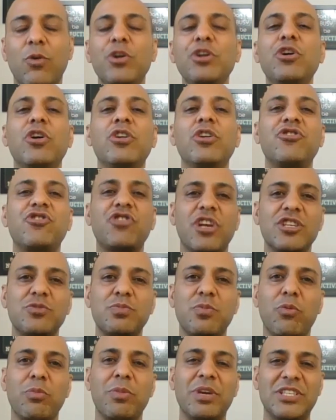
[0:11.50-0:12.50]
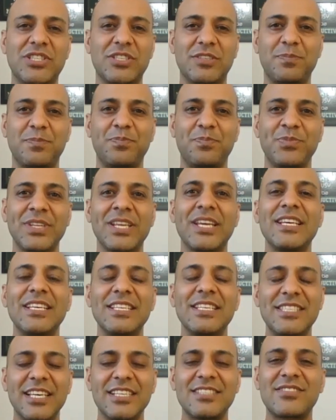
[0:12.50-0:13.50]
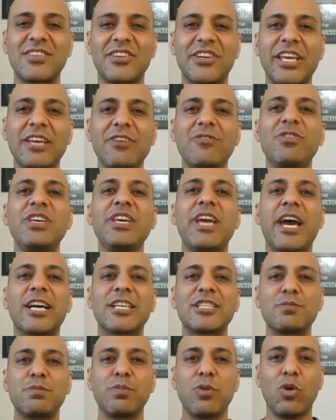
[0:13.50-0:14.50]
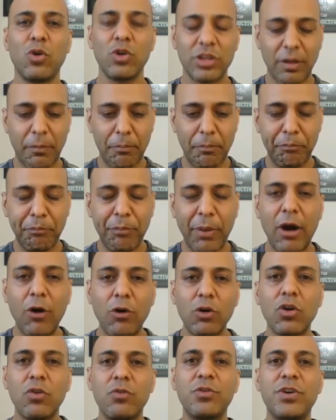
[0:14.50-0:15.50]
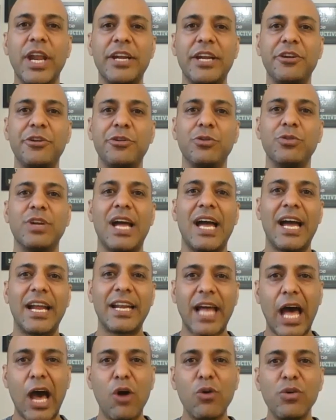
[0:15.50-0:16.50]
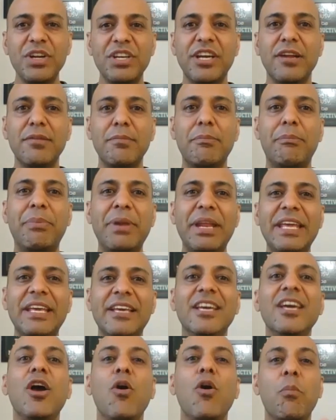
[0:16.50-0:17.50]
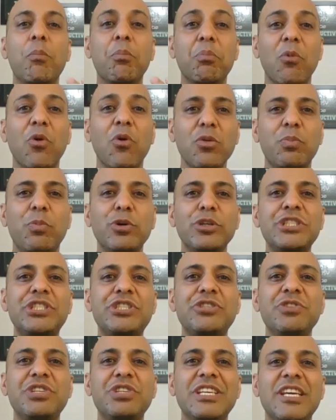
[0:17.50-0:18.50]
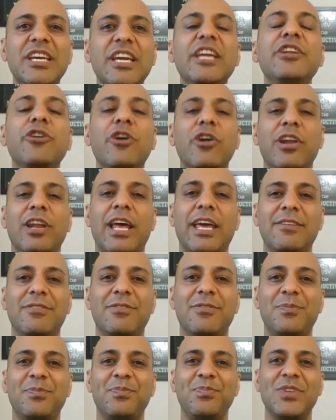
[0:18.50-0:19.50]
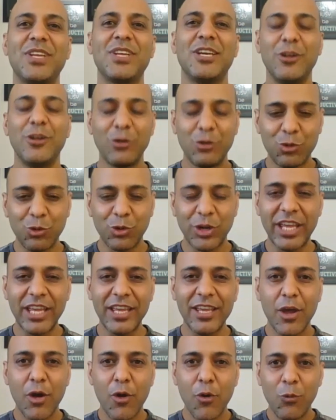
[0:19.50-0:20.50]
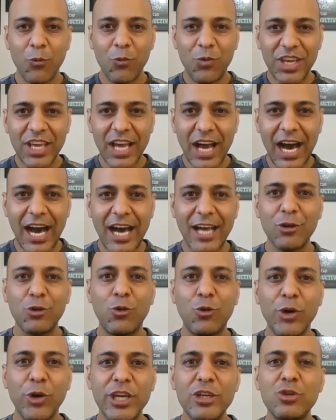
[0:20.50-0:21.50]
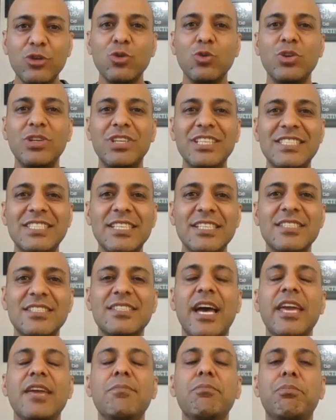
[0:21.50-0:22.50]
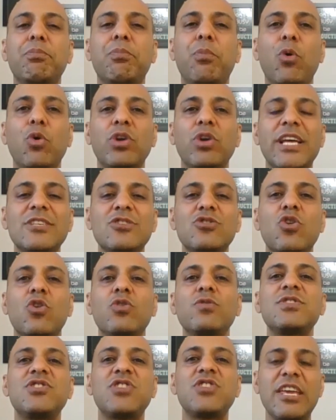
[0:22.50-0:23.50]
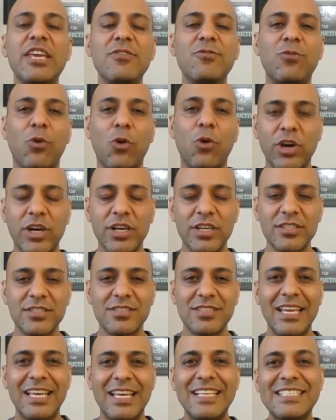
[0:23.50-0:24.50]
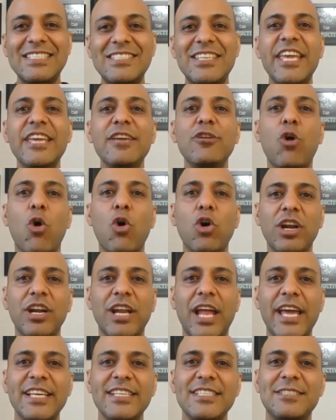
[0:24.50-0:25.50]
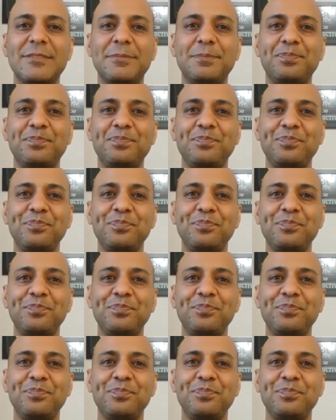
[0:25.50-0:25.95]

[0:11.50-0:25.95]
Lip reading: for your transformation. Yesterday, we explored the power of gratitude and how it can bring more positivity in your life. Today, we are going to discuss the importance of staying focused, staying organized,